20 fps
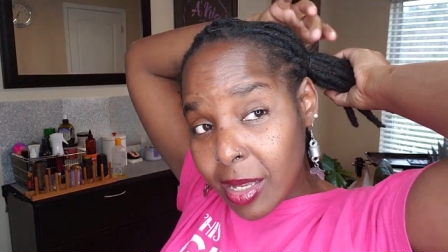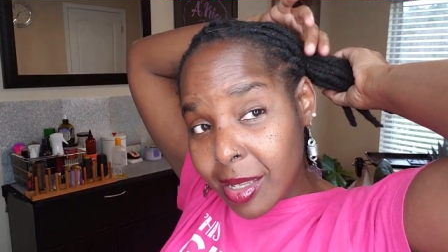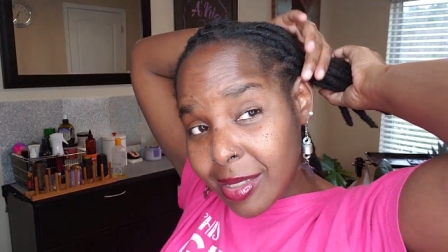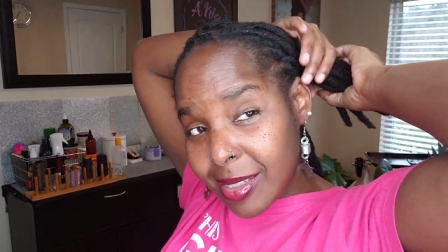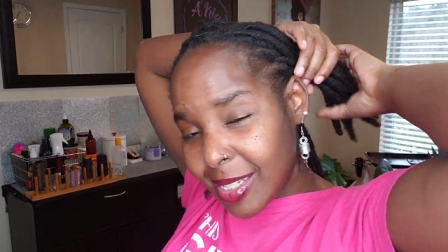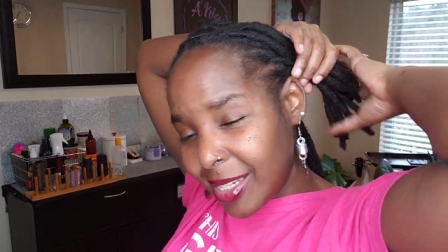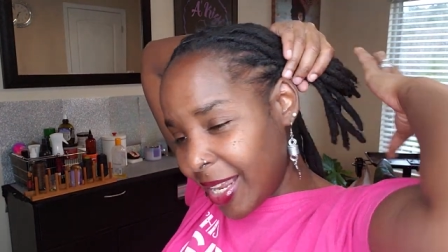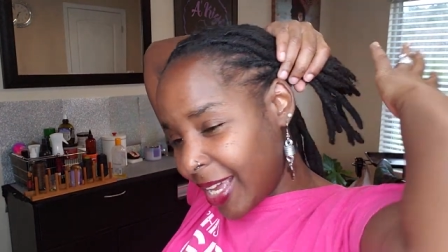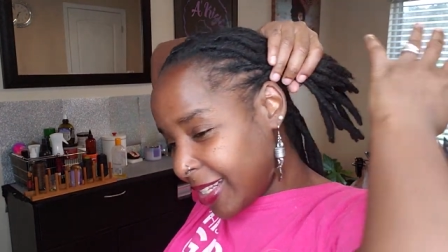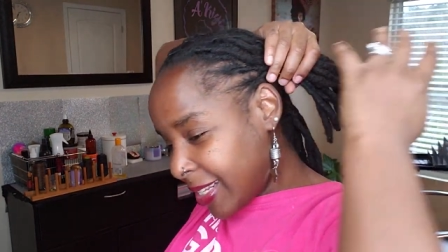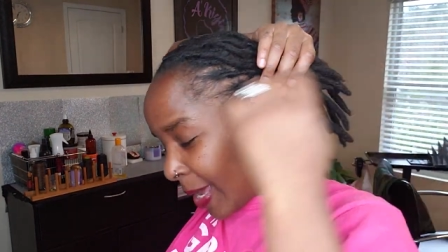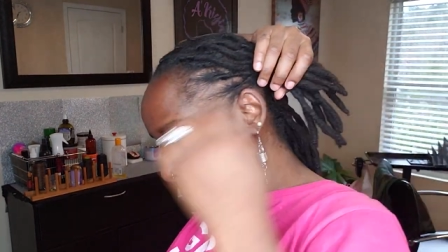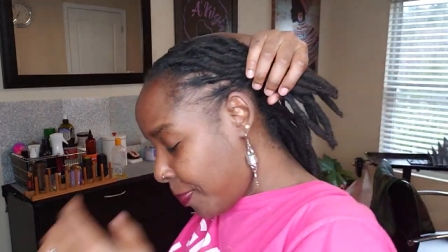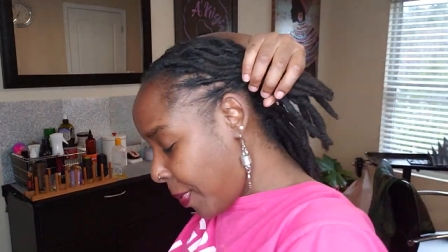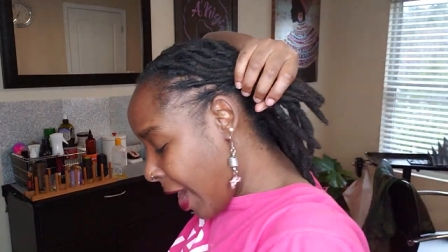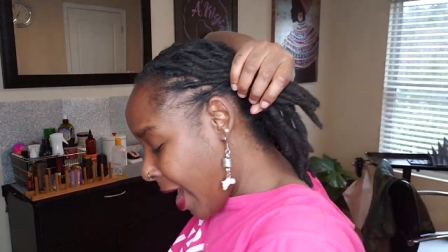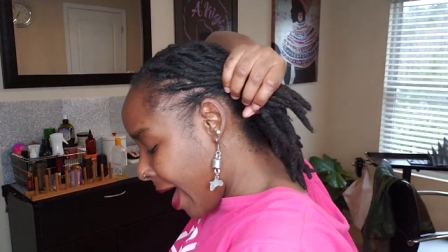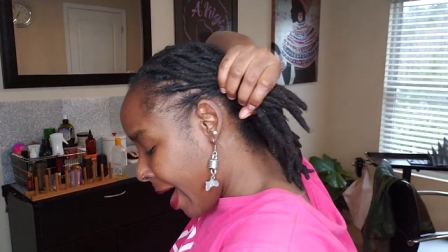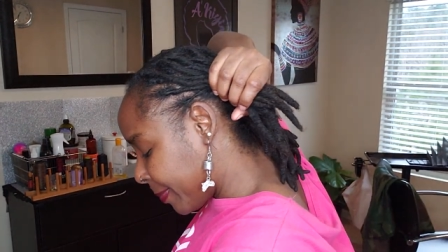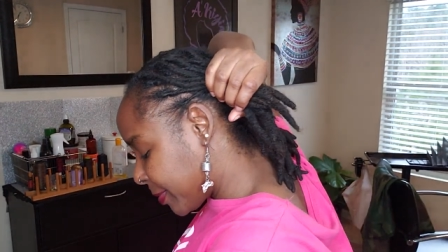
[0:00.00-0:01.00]
See, they, they
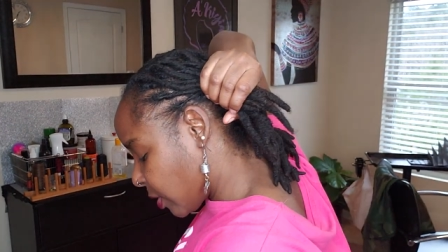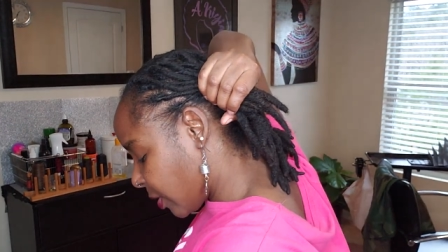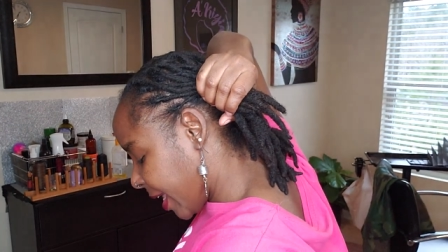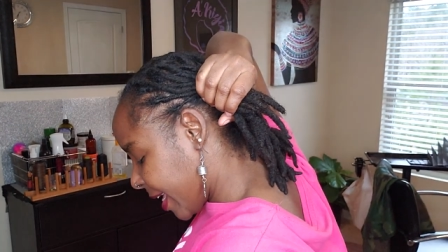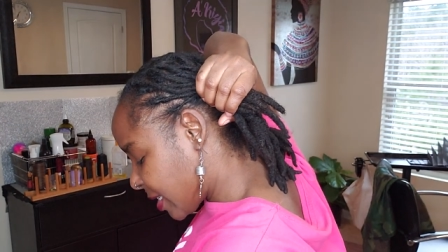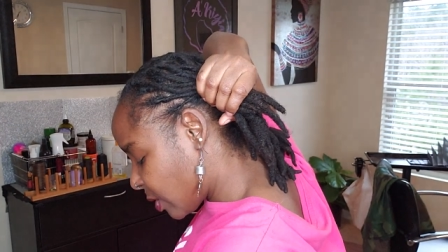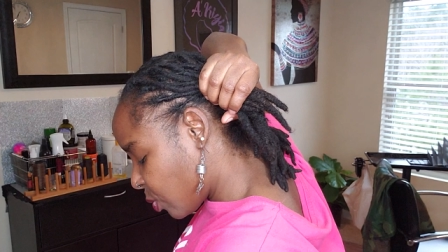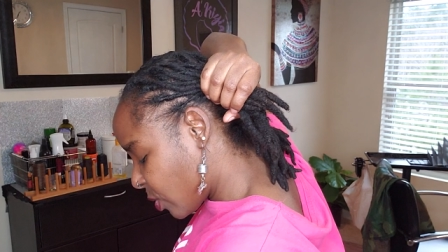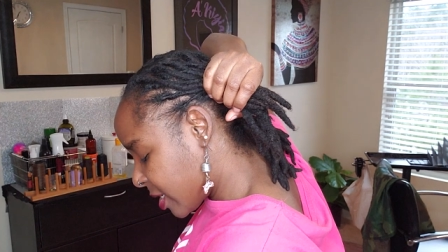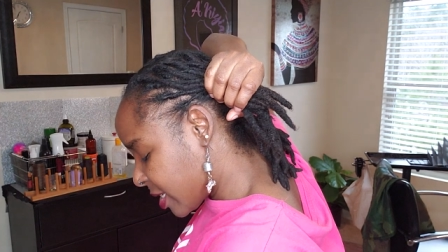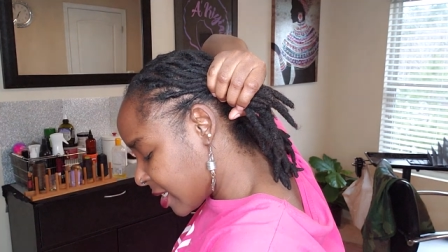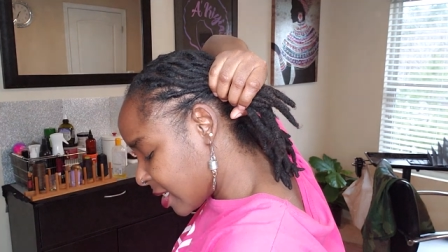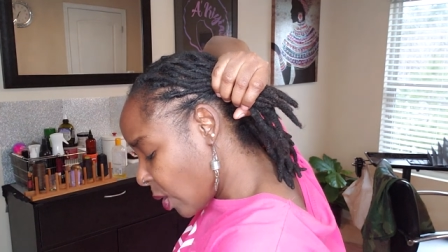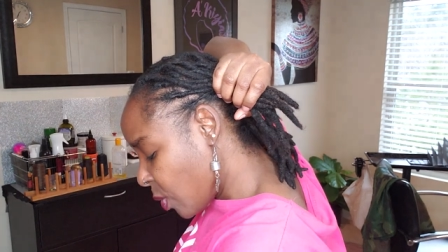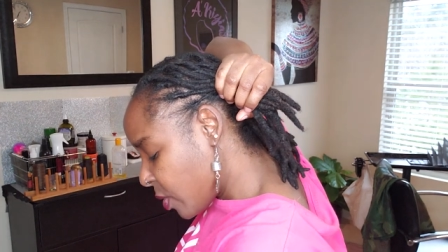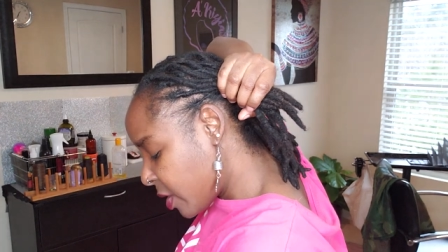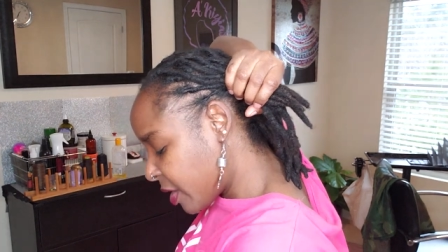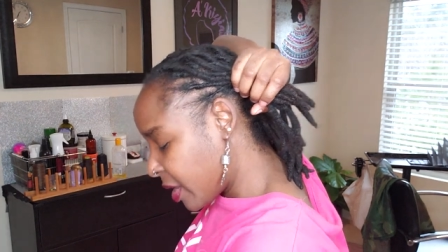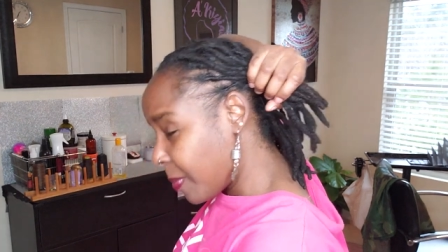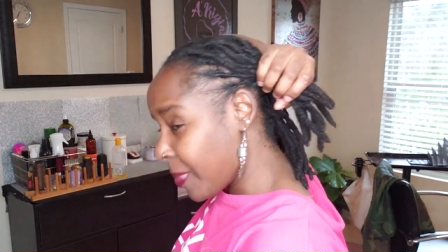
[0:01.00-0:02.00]
pop. So that's what's
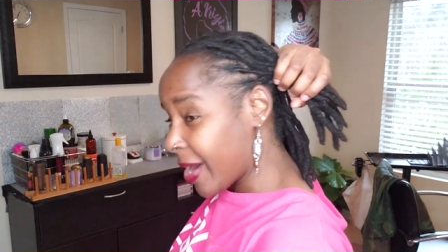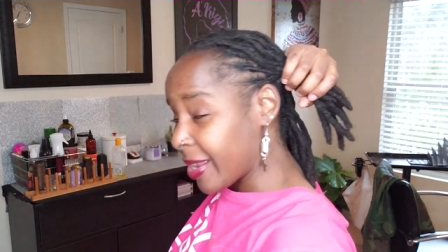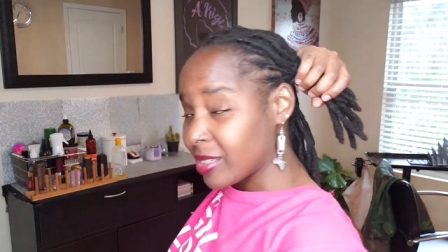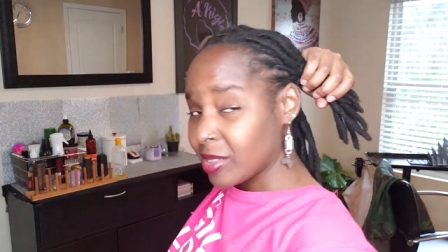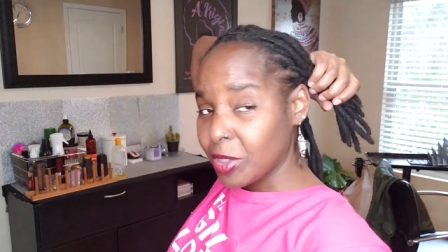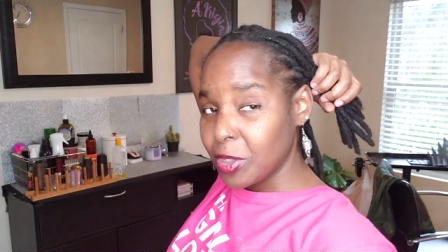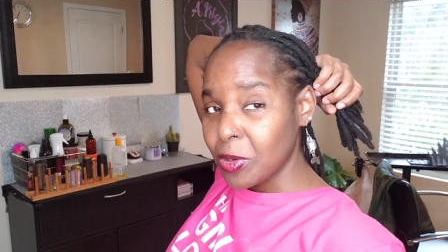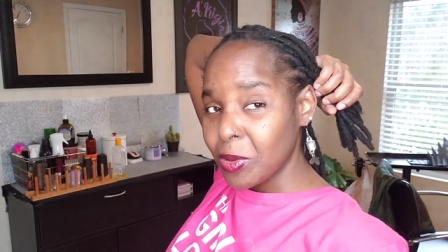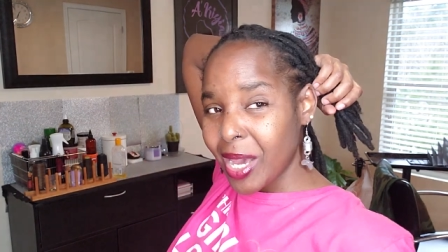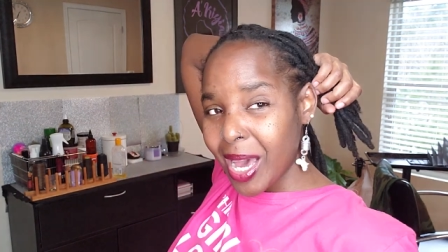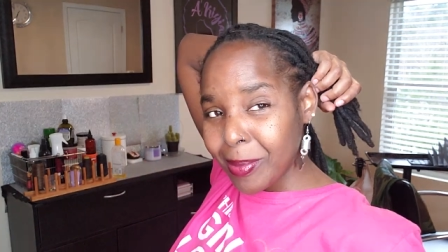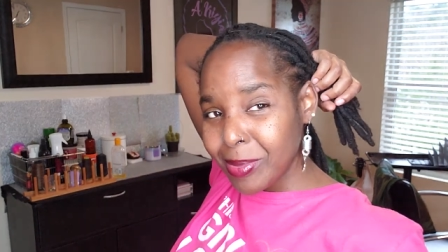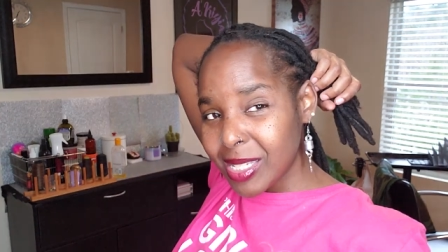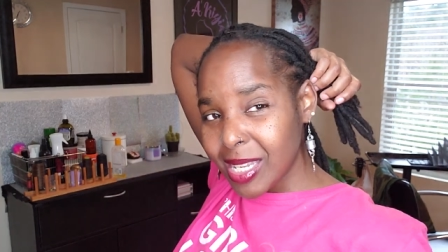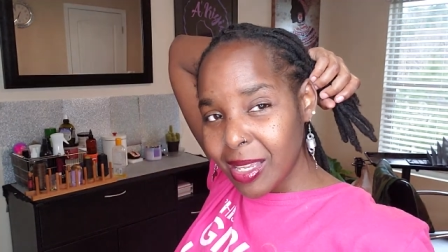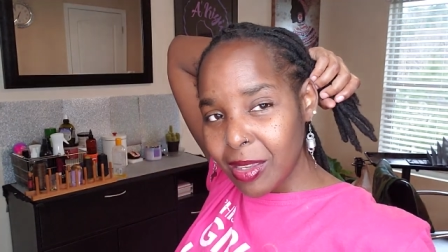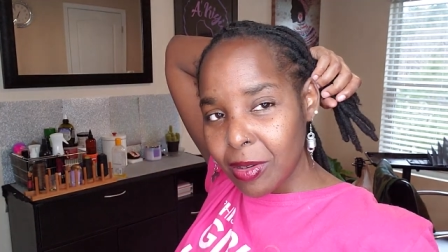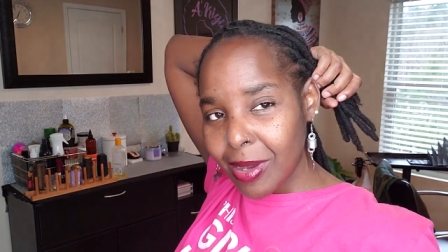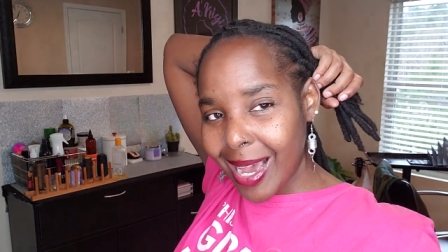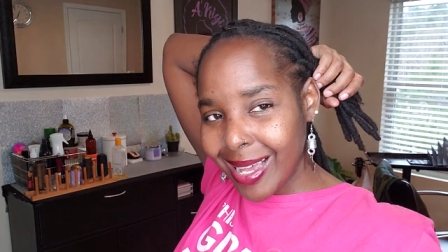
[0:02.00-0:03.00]
so good about it. So you don't got to
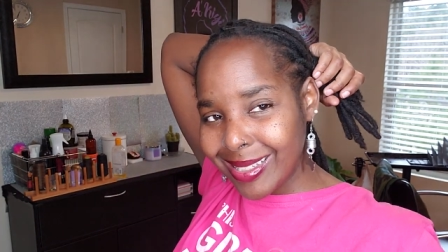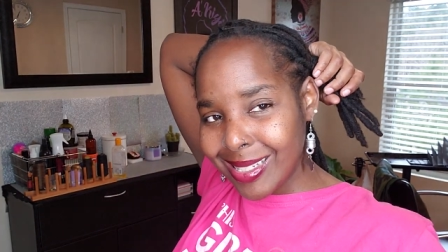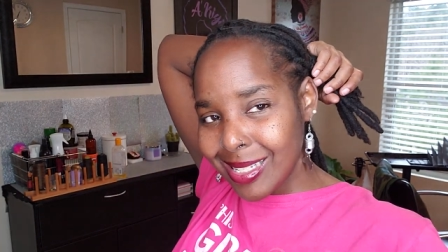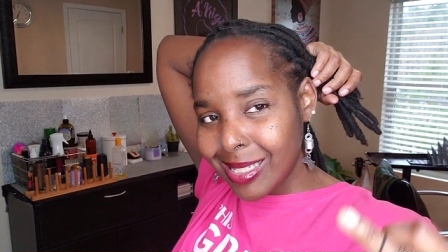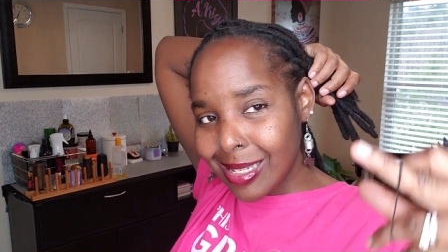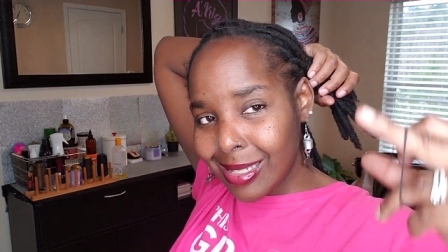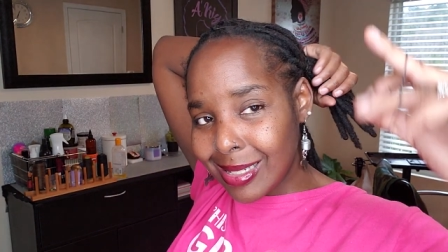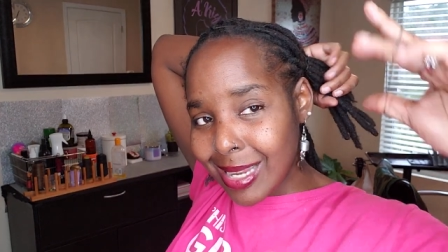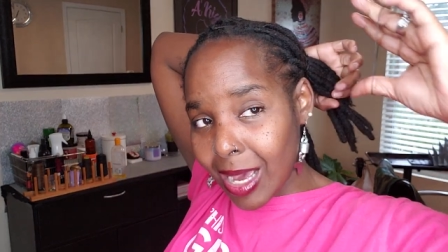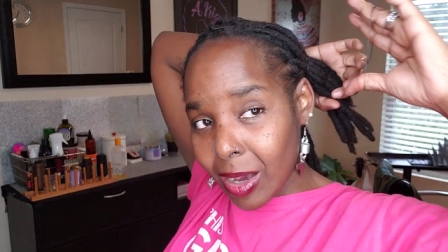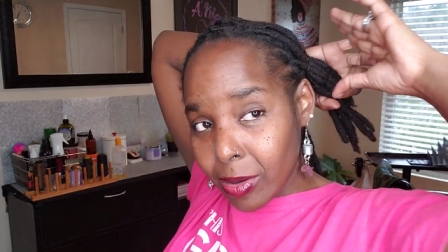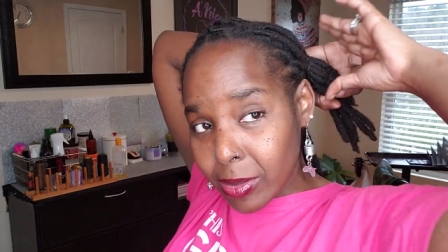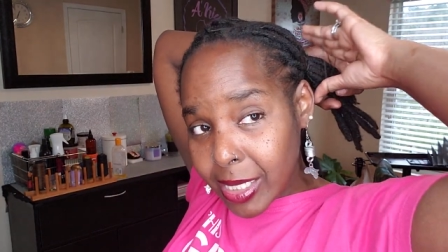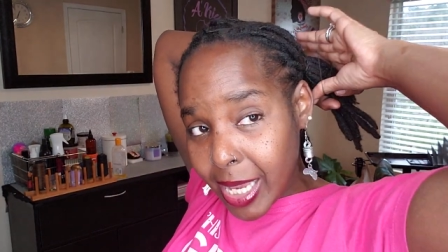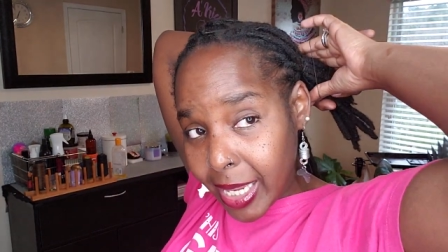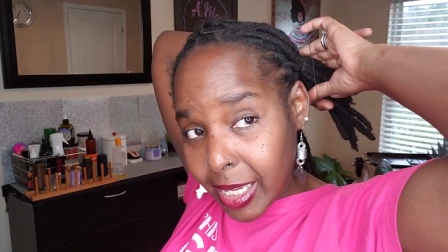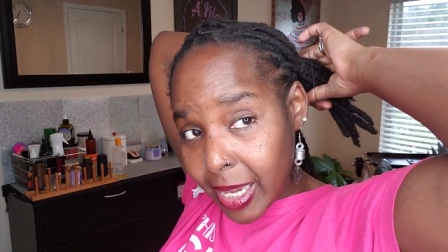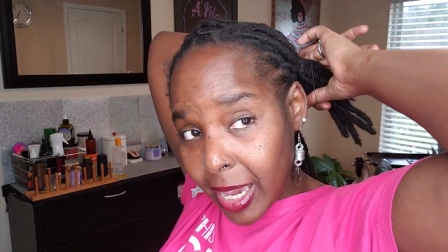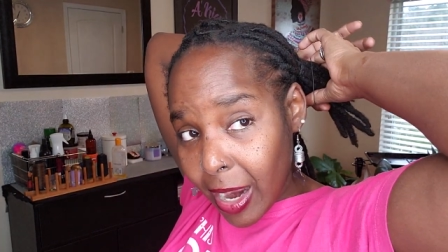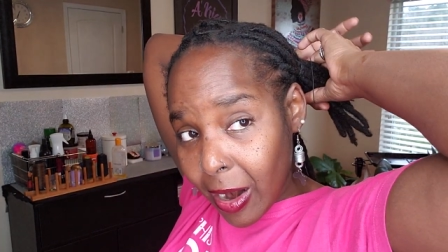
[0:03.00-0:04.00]
tell you guys, this is not going to
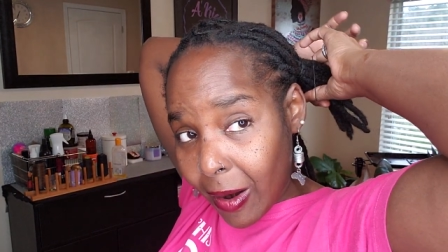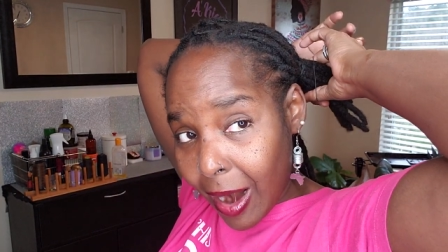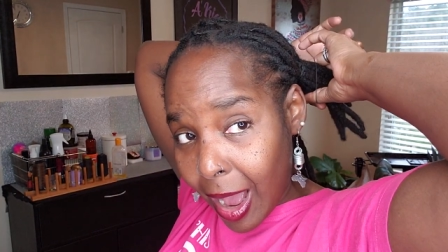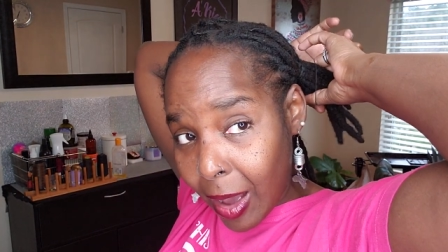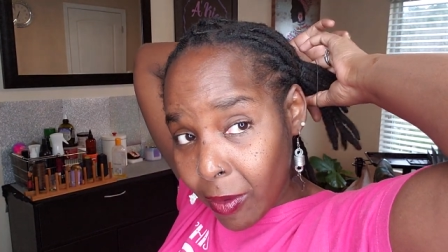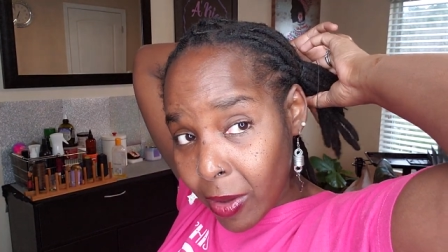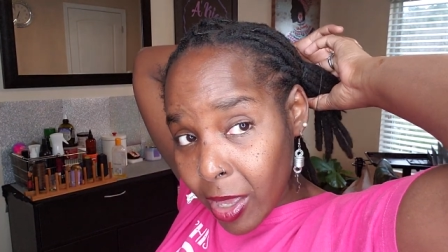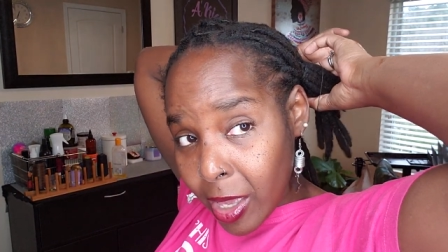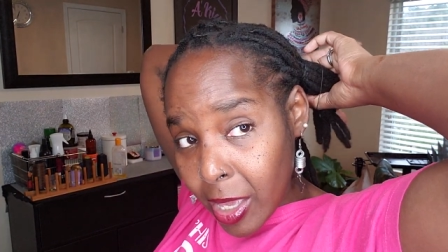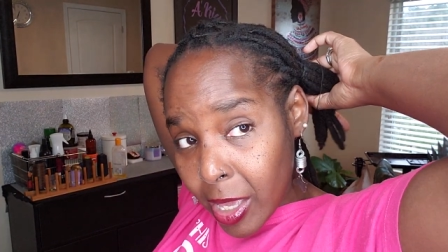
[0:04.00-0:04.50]
take your hair out.